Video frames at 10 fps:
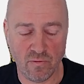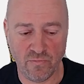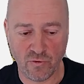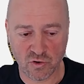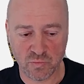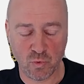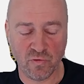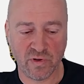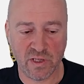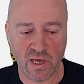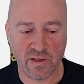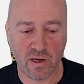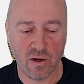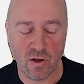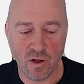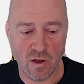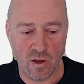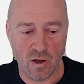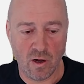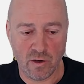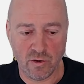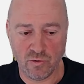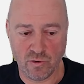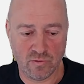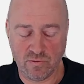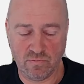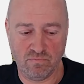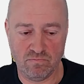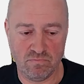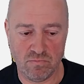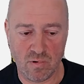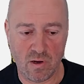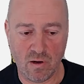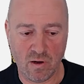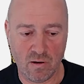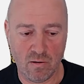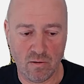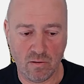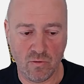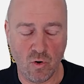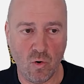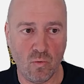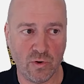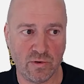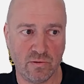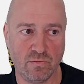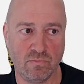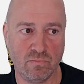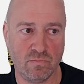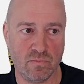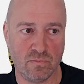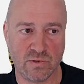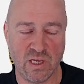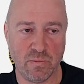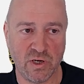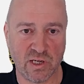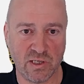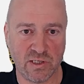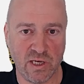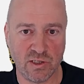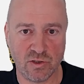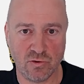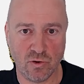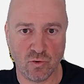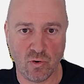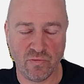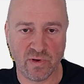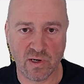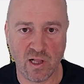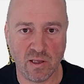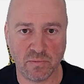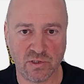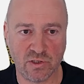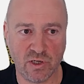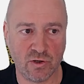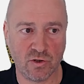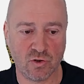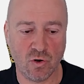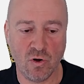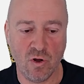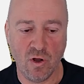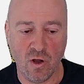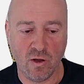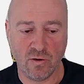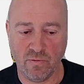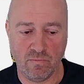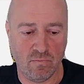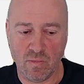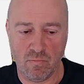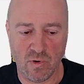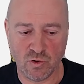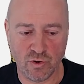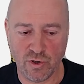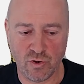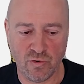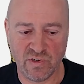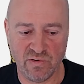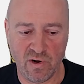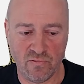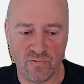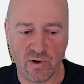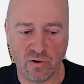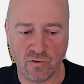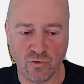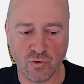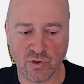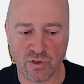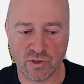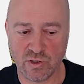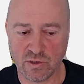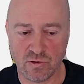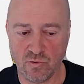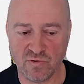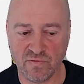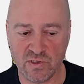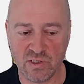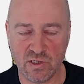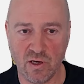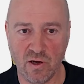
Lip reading: first pull the data. You don't know what schema it contains, you don't know the columns, etc. So majority of our users just use this